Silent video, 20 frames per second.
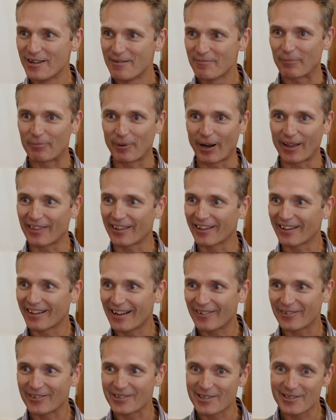My wow. brother and
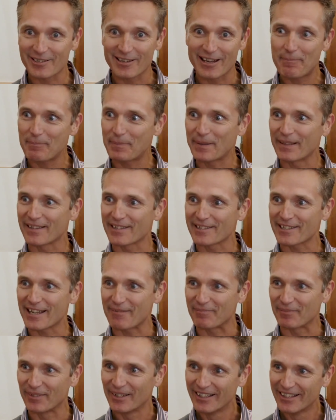I was just lapping this
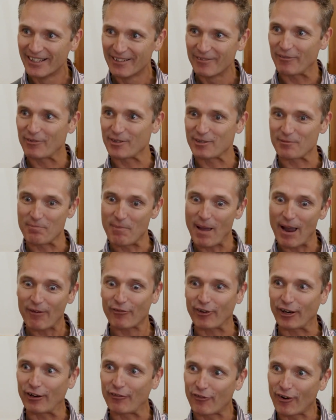up with this
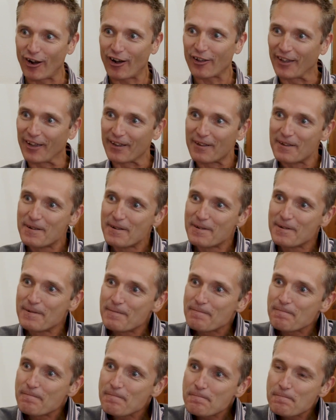maverick father.
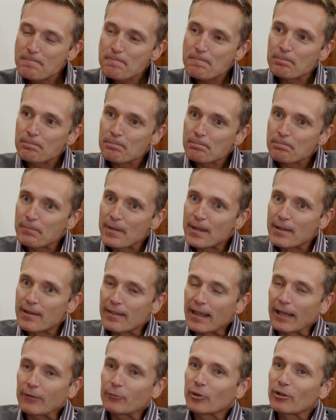What, year was that?
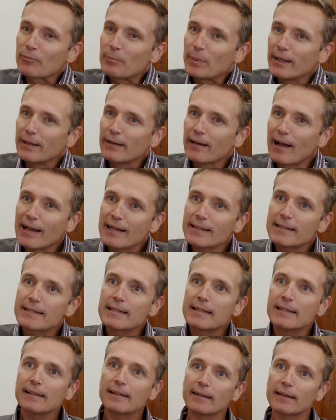That would have been
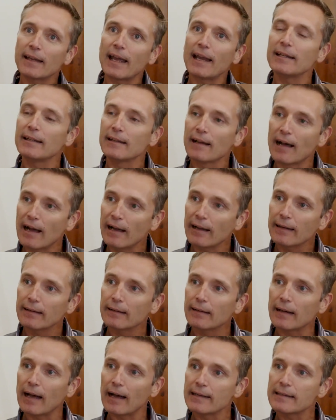1989,
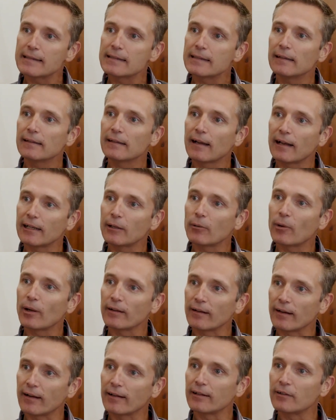
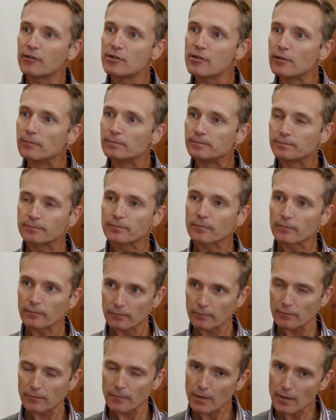1991, 92.
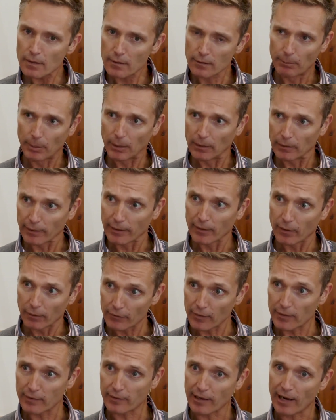Okay. The building
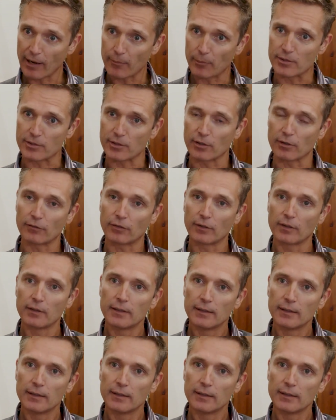of this game reserve.